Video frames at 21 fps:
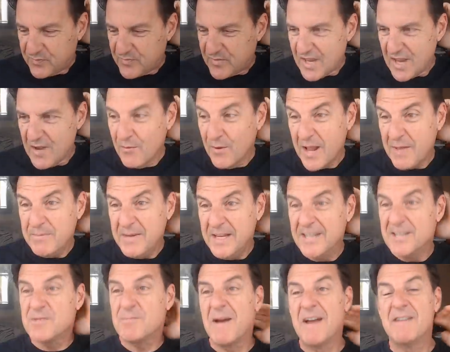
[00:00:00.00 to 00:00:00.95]
And what I mean
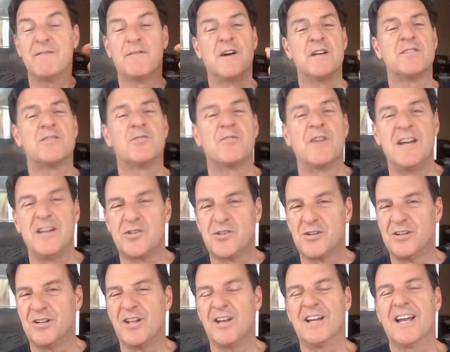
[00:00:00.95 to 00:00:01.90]
is my frustration.
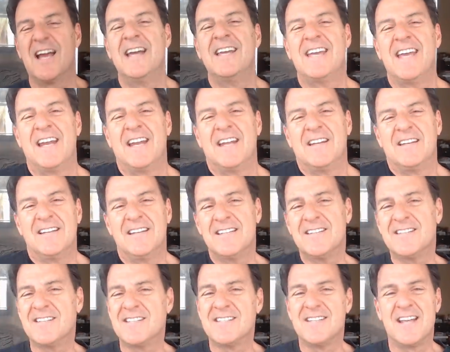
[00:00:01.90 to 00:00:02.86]
Look, I get it.
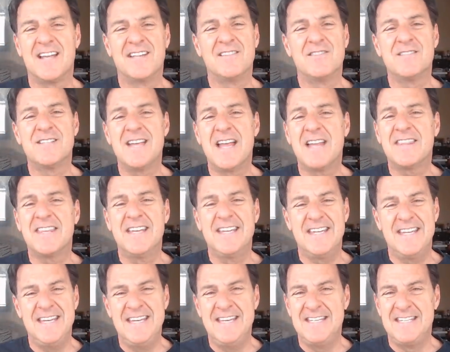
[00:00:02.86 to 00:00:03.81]
This is not, there's nothing
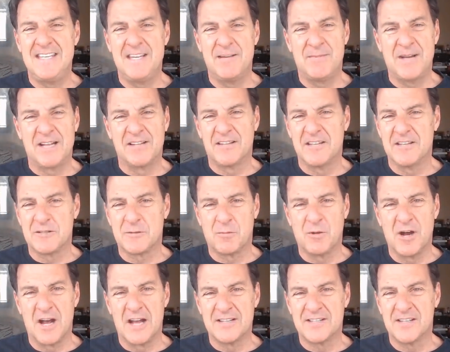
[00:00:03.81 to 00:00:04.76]
easy about this
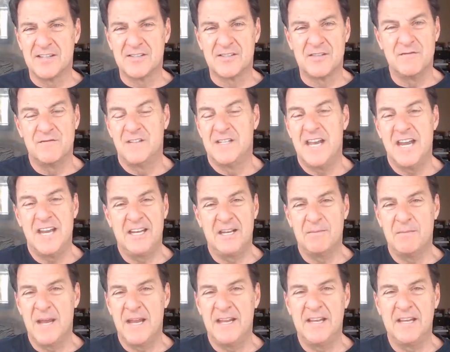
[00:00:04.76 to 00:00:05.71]
process of dating,
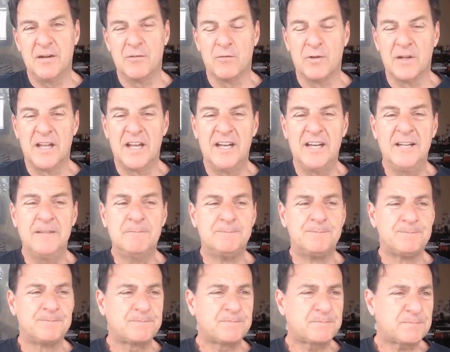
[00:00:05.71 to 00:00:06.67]
mating, and relating.
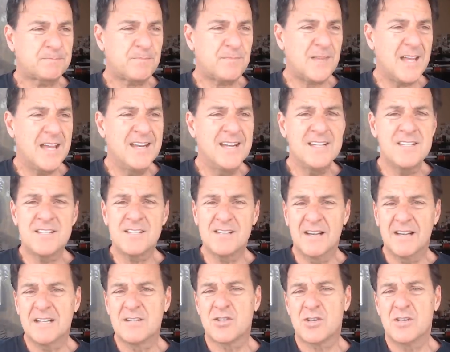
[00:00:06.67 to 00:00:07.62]
And it's
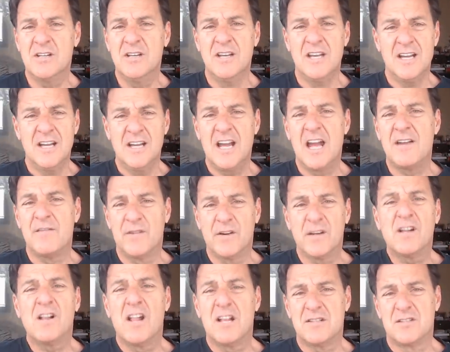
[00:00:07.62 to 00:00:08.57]
actually kind of a
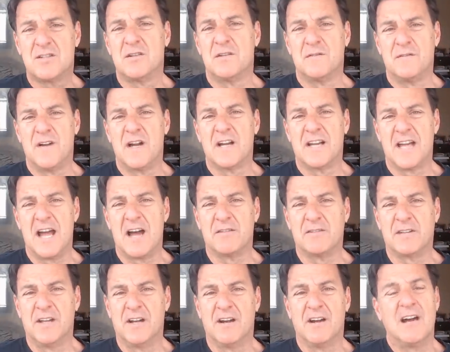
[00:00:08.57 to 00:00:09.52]
clusterfuck out
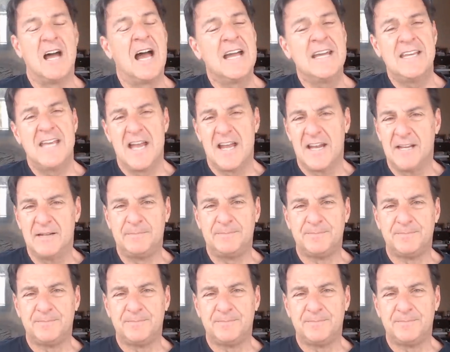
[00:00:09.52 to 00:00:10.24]
there. I get it.